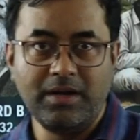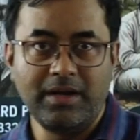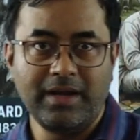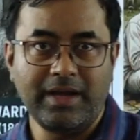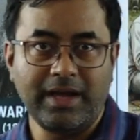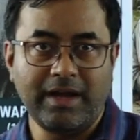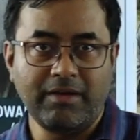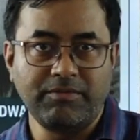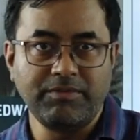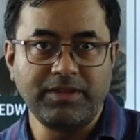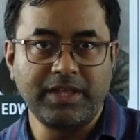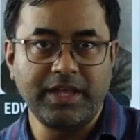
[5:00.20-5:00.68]

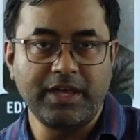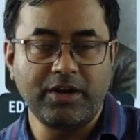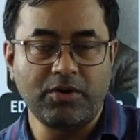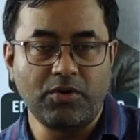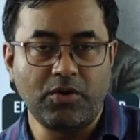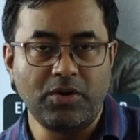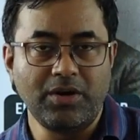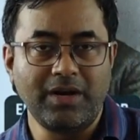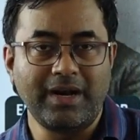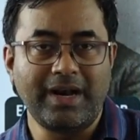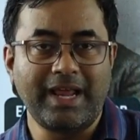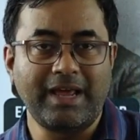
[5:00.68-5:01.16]
have their
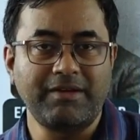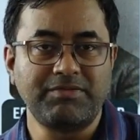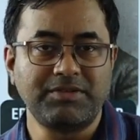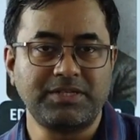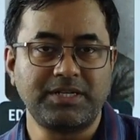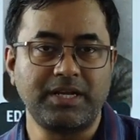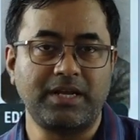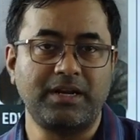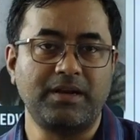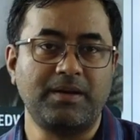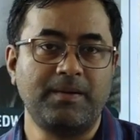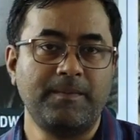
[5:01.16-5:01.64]
own
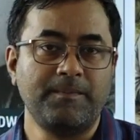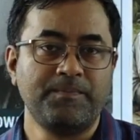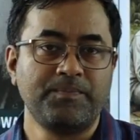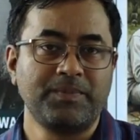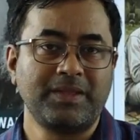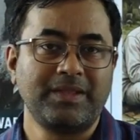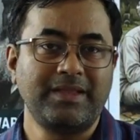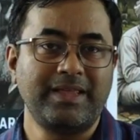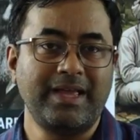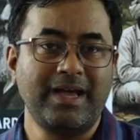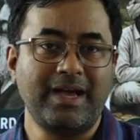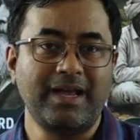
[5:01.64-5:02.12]
lifestyle,
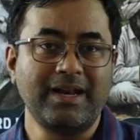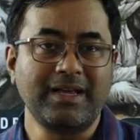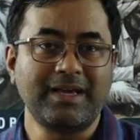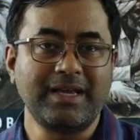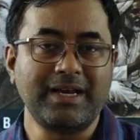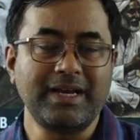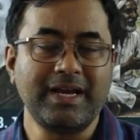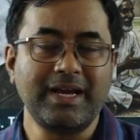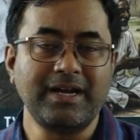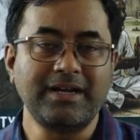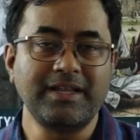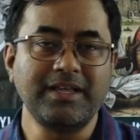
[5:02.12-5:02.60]
they are
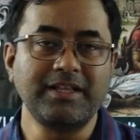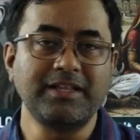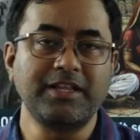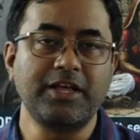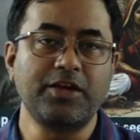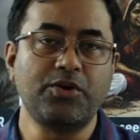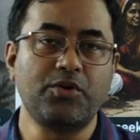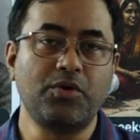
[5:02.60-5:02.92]
creating their